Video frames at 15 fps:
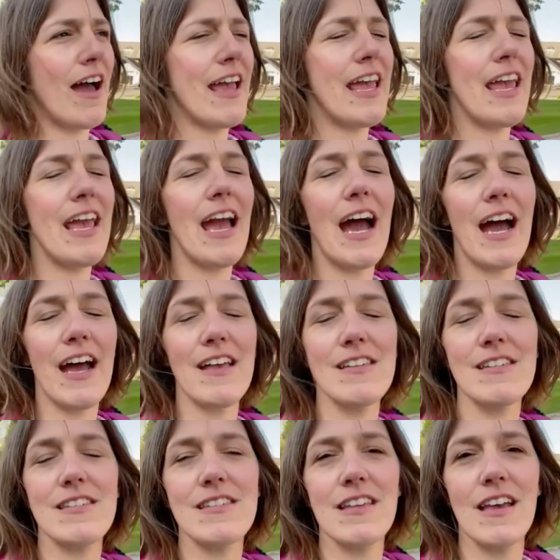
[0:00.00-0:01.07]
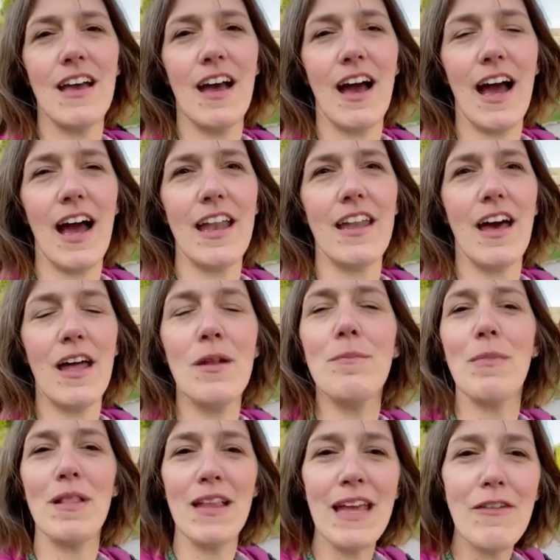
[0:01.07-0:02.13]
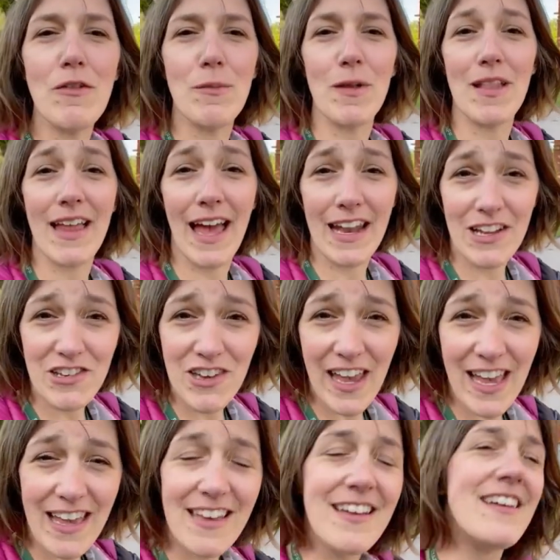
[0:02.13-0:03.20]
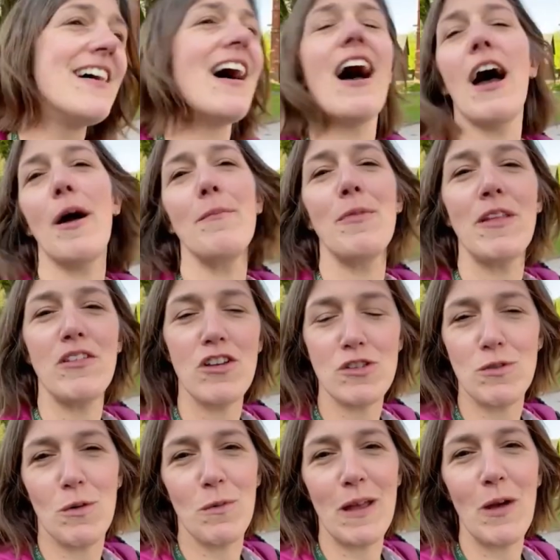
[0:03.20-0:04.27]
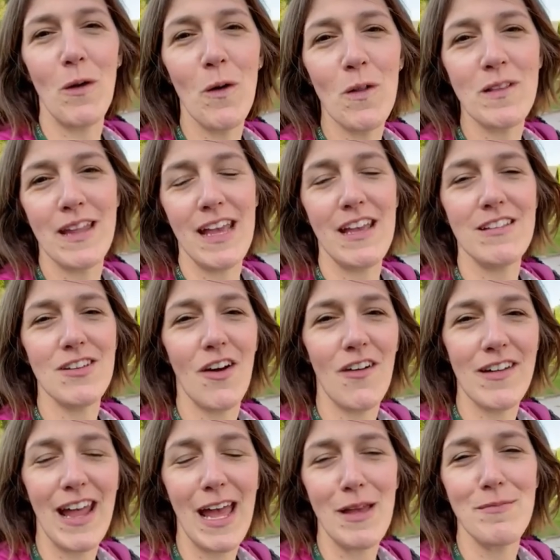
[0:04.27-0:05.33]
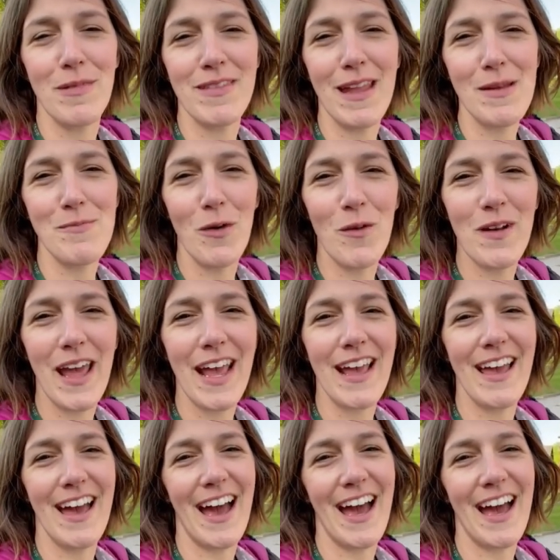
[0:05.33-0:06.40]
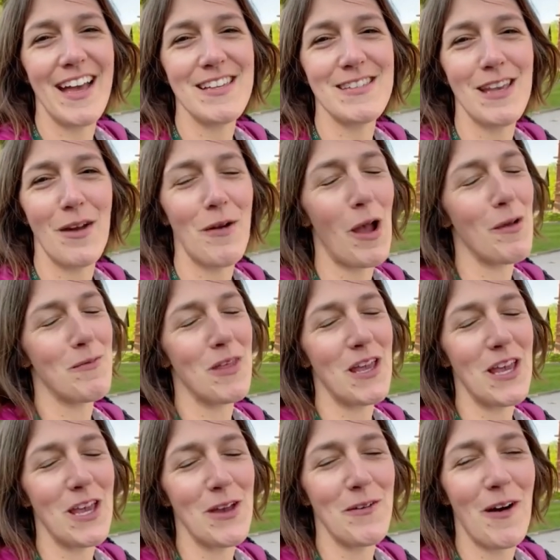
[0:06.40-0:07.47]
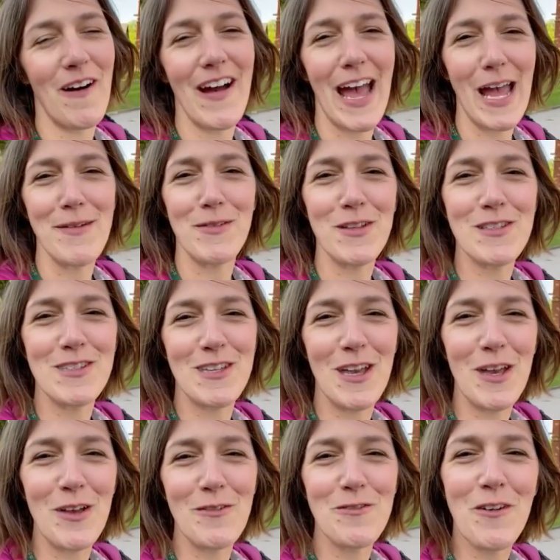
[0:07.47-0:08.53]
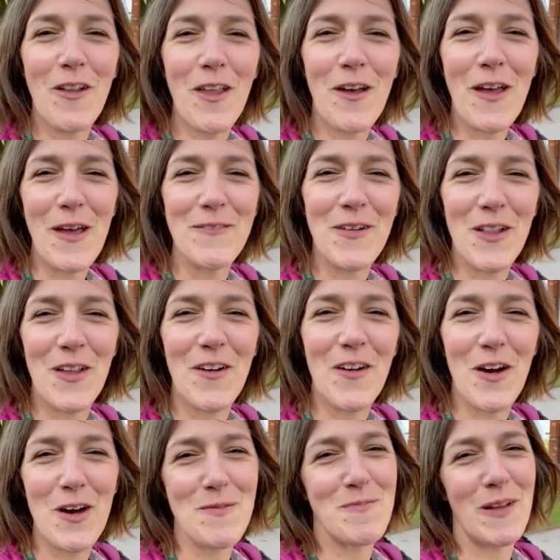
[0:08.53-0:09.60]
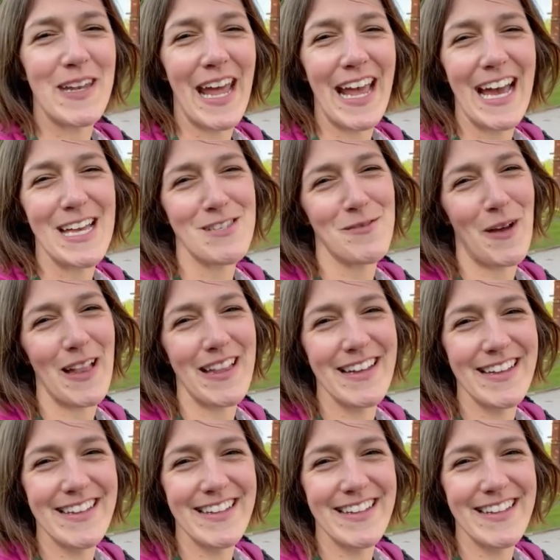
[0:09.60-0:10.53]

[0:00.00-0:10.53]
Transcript: He has an unbelievable energy, just what we all need on a Monday morning. So hope that you are able to follow him along on Monday as well.